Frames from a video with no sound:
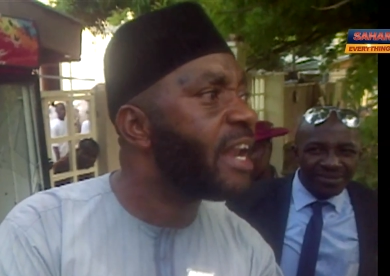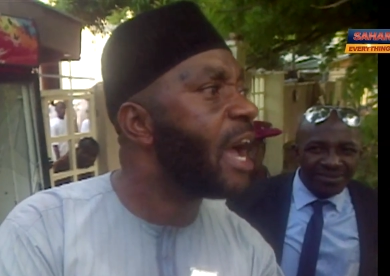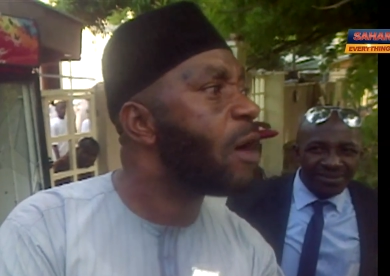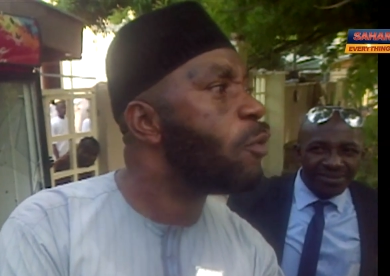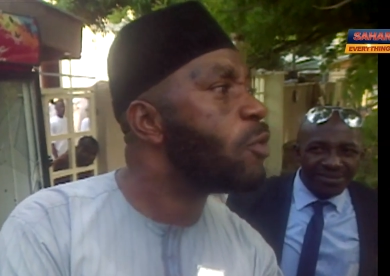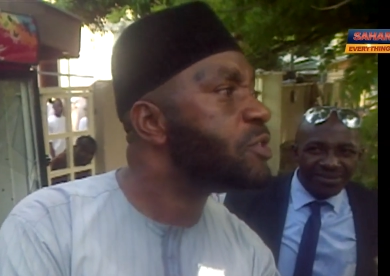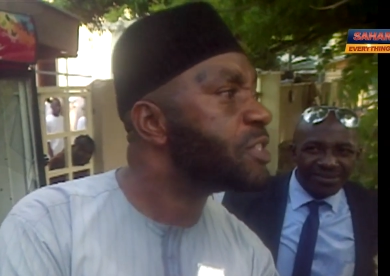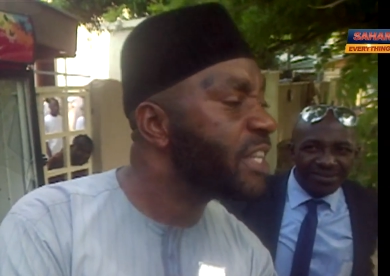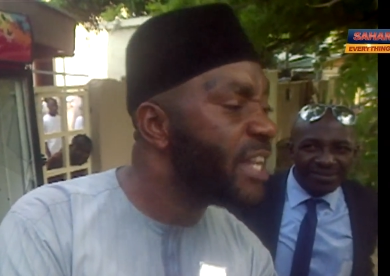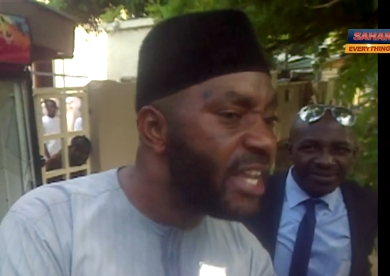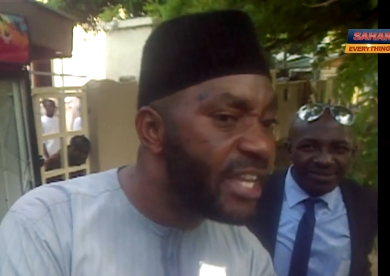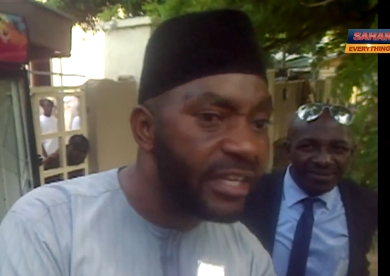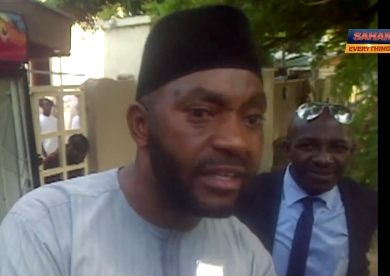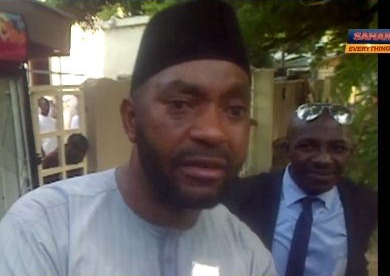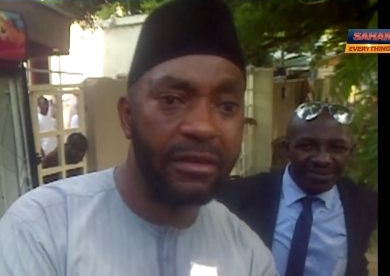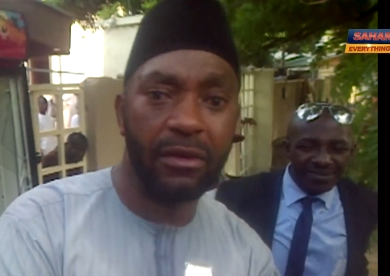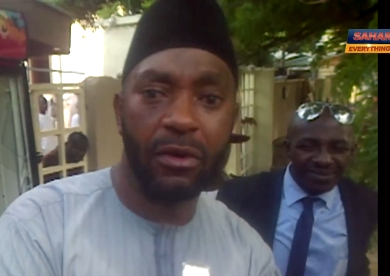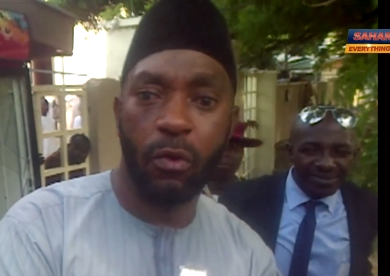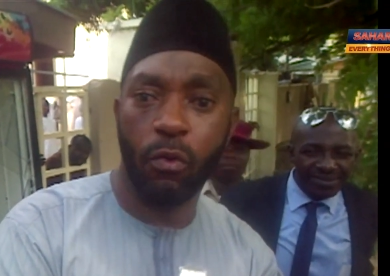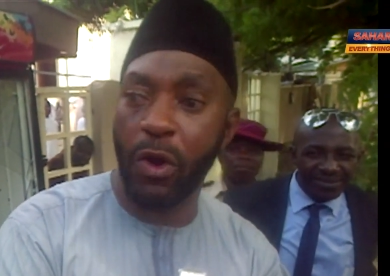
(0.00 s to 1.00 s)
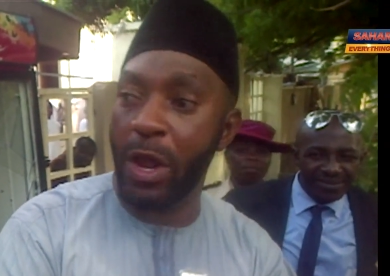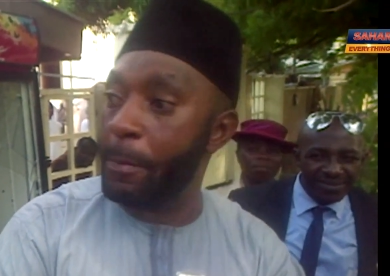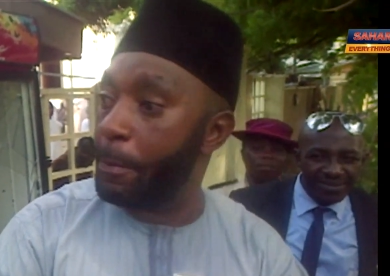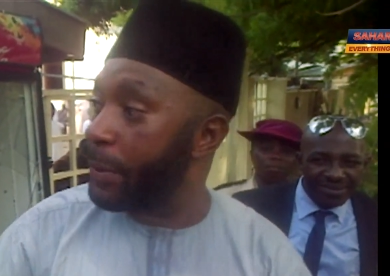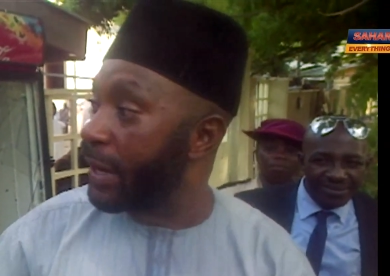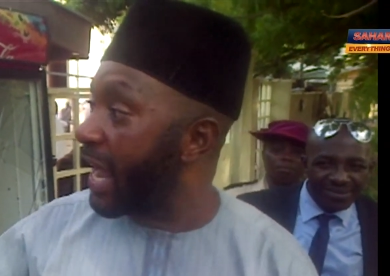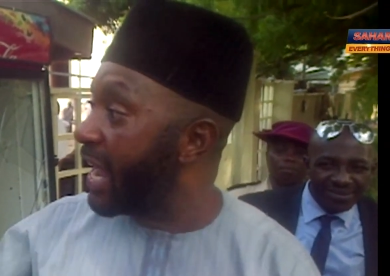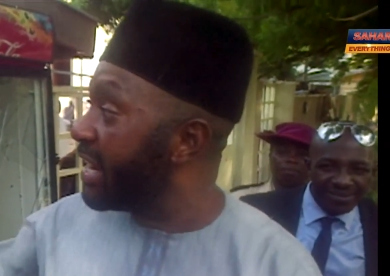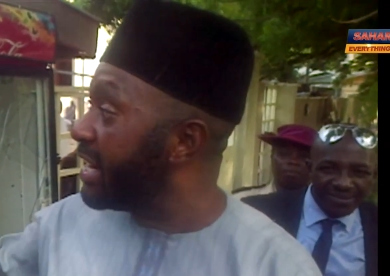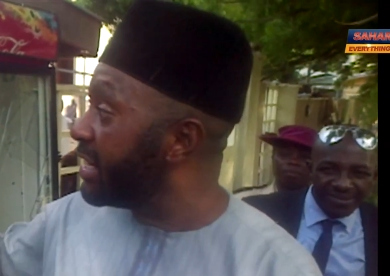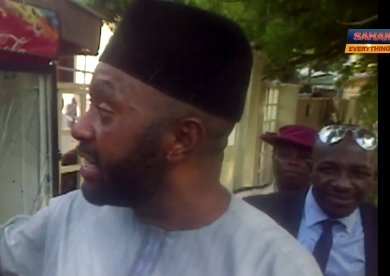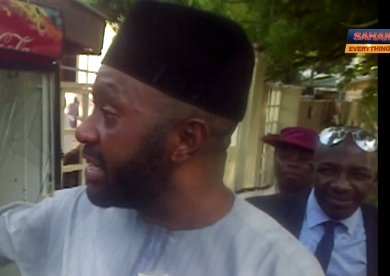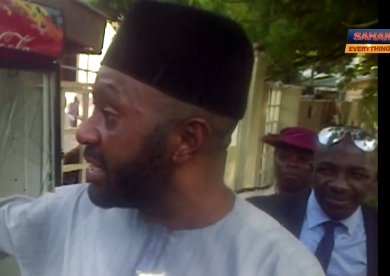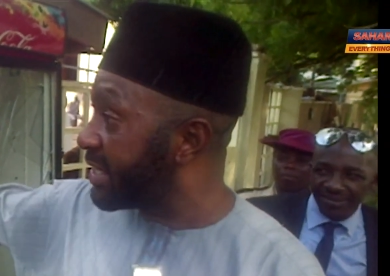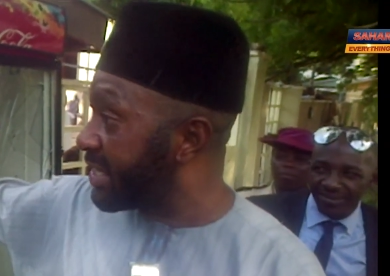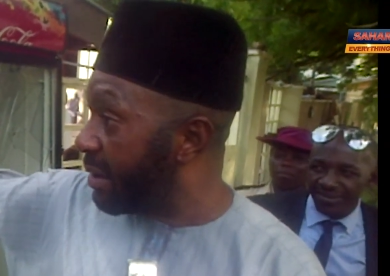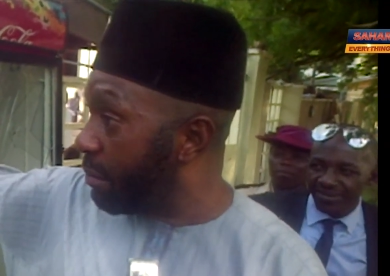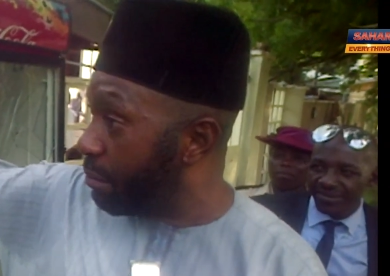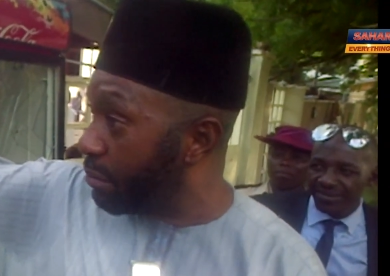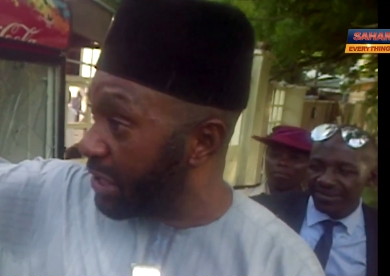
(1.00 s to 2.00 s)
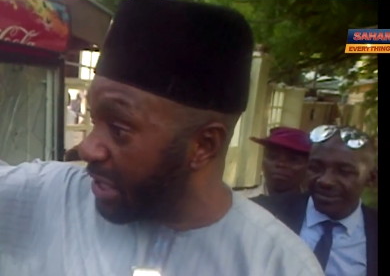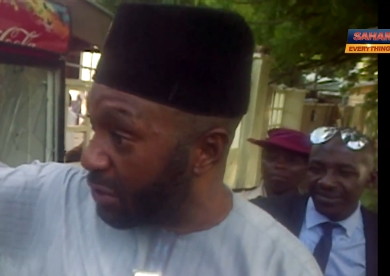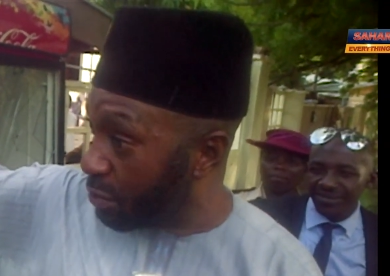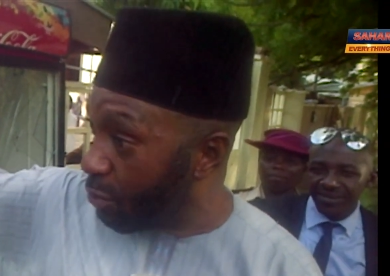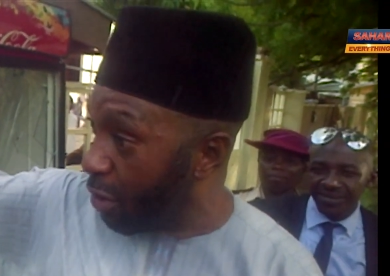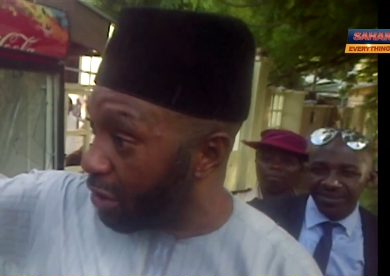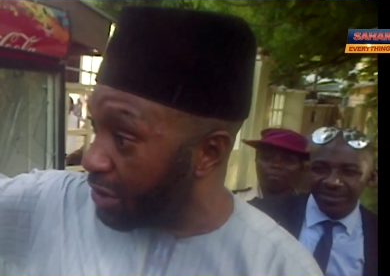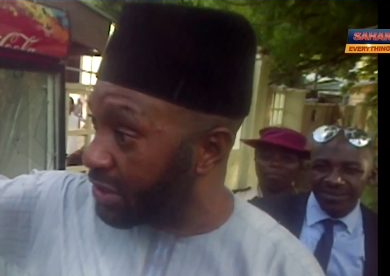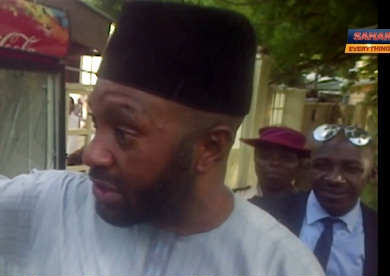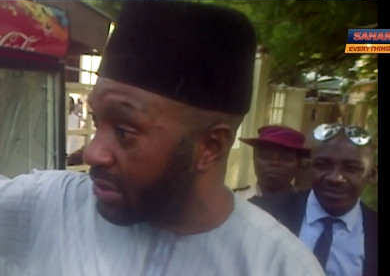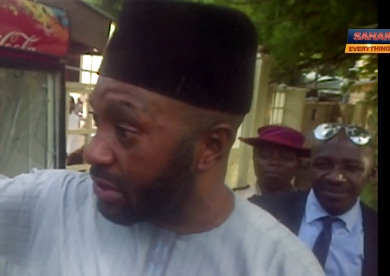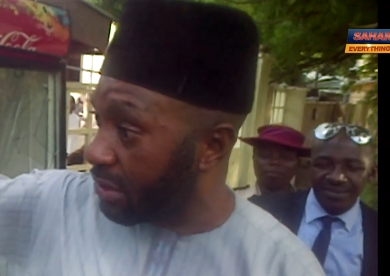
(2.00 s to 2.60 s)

Speaker 1: I was in. We pray in the same, this mosque.